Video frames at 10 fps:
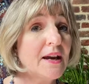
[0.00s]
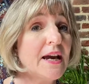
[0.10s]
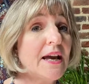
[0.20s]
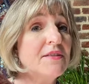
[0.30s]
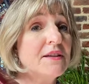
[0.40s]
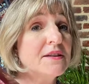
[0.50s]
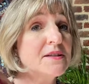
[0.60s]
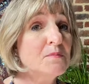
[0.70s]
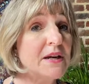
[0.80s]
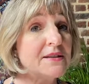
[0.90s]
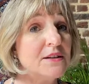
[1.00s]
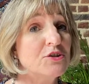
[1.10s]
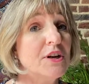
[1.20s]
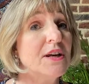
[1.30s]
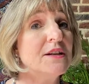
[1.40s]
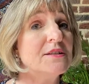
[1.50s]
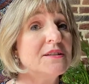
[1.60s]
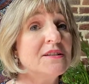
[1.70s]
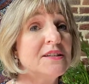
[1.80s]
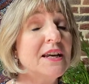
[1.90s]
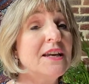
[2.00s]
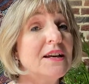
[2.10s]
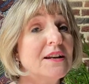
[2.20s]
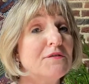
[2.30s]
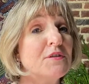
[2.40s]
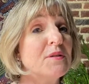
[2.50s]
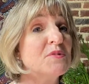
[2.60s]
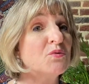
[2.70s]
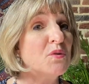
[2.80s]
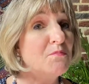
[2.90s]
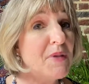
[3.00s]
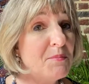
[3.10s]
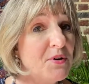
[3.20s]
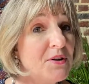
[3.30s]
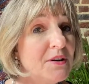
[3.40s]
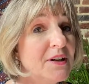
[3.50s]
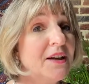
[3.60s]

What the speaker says: and that this message is sticky enough for them to remember,